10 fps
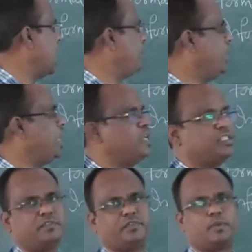
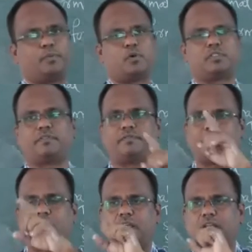application for the post of
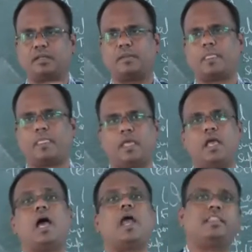clerk,
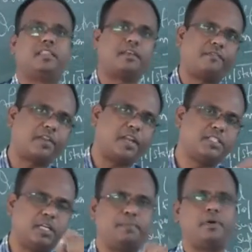and in the
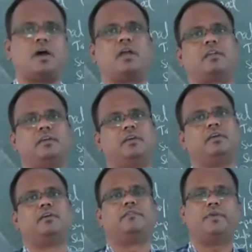referential part
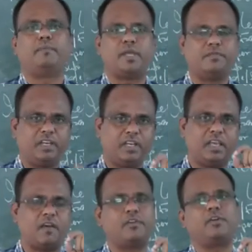we
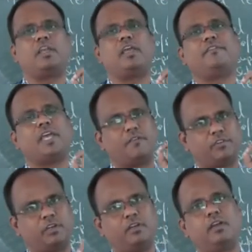have
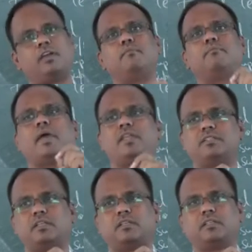to clearly
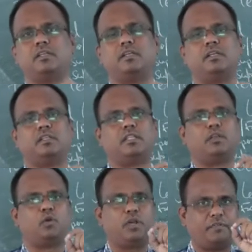mention the
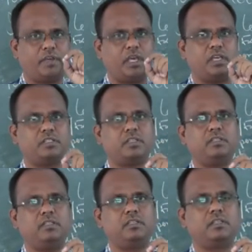
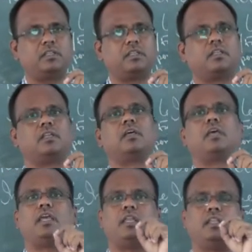notification
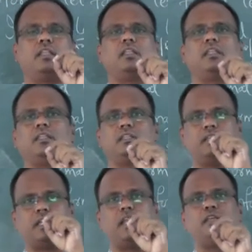in
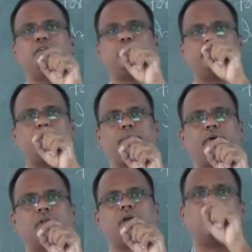the daily
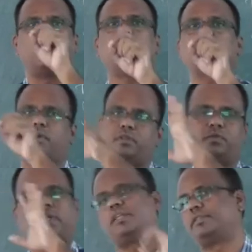newspaper and so on
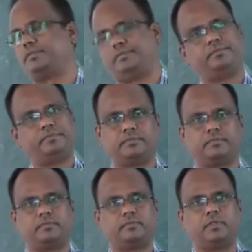so date.
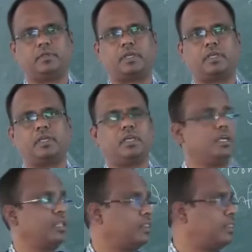Okay,
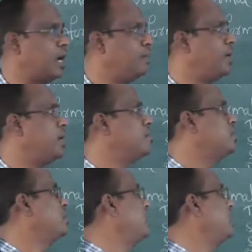that becomes